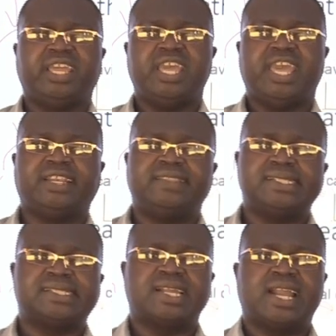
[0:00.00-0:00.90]
And
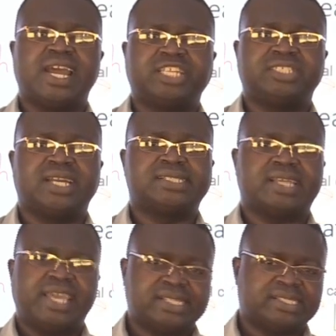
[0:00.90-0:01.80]
this gaseous
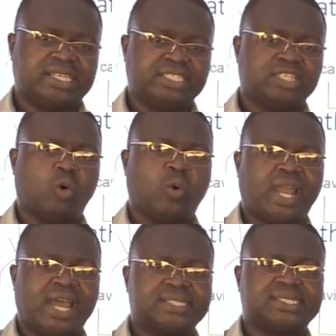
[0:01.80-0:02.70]
exchange
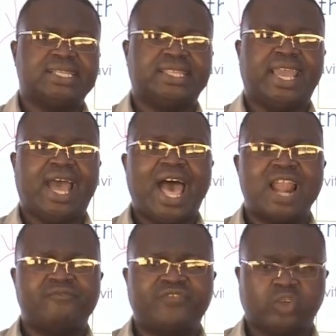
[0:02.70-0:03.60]
occurs in the
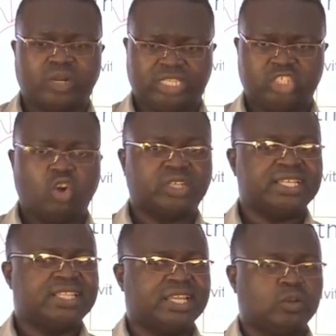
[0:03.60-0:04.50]
alveoli, not
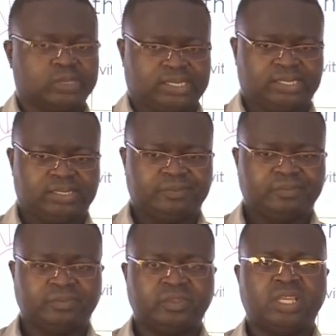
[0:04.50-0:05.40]
in the nose.
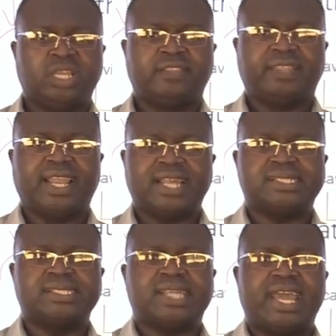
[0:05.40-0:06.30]
The
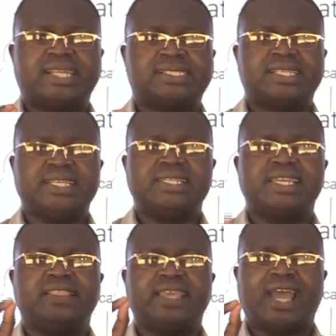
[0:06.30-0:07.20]
gases are exchanged
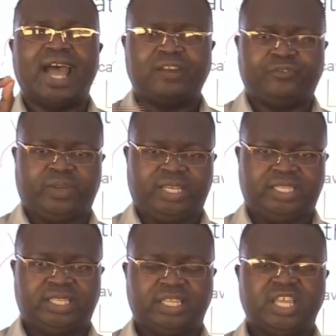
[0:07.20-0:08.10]
in the alveoli.
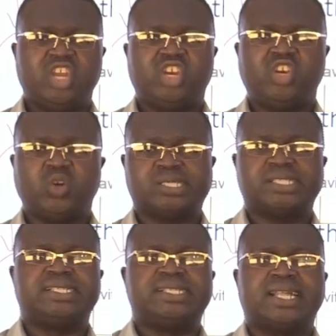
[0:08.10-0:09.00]
Nose
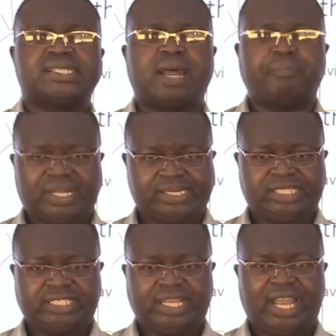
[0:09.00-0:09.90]
is just a
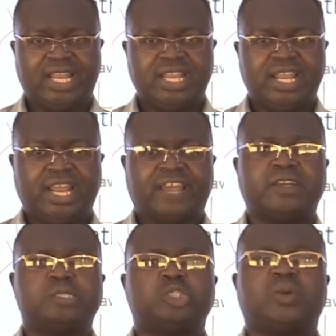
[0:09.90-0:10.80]
passage.
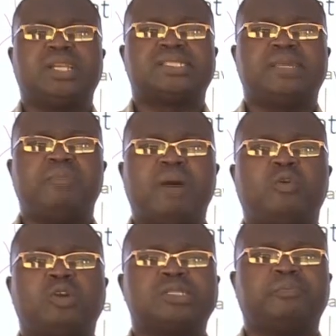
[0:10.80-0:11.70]
Others usually say
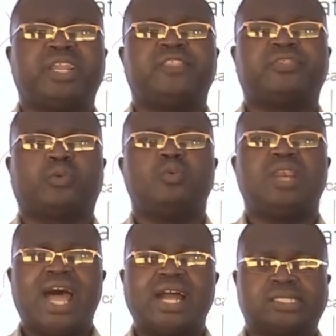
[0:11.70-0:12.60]
mammals breathe through
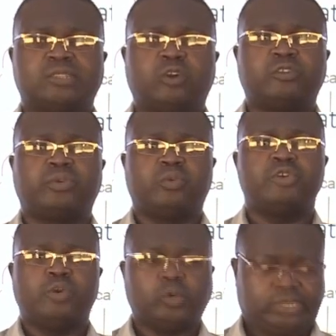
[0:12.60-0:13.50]
lungs, not through
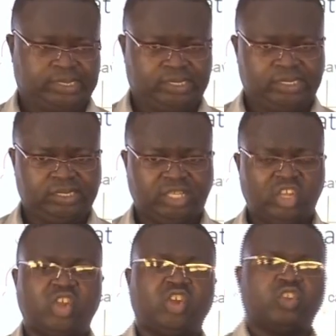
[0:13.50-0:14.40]
nose.
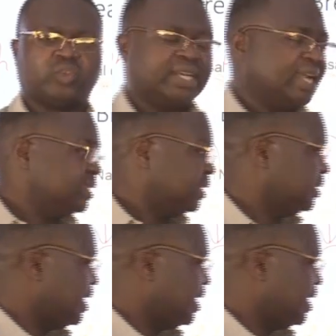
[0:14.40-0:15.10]
So when gases